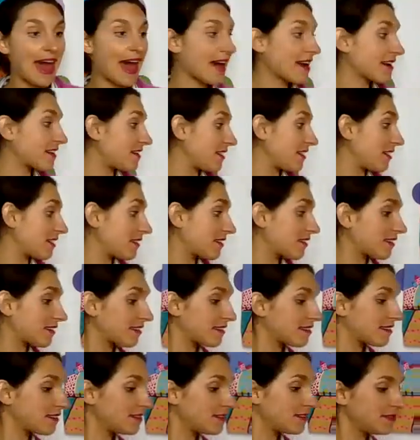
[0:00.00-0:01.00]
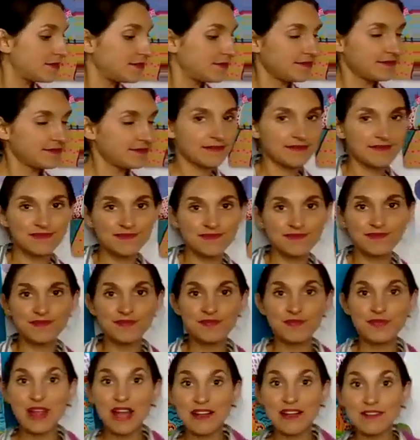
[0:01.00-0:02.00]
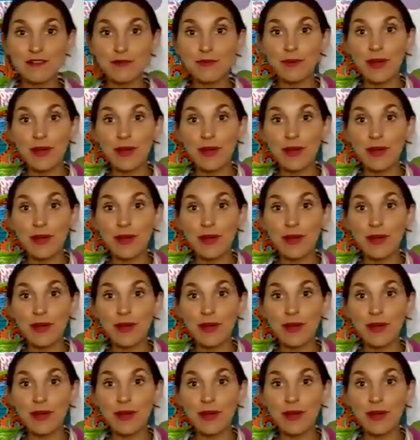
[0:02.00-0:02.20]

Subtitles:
cactus next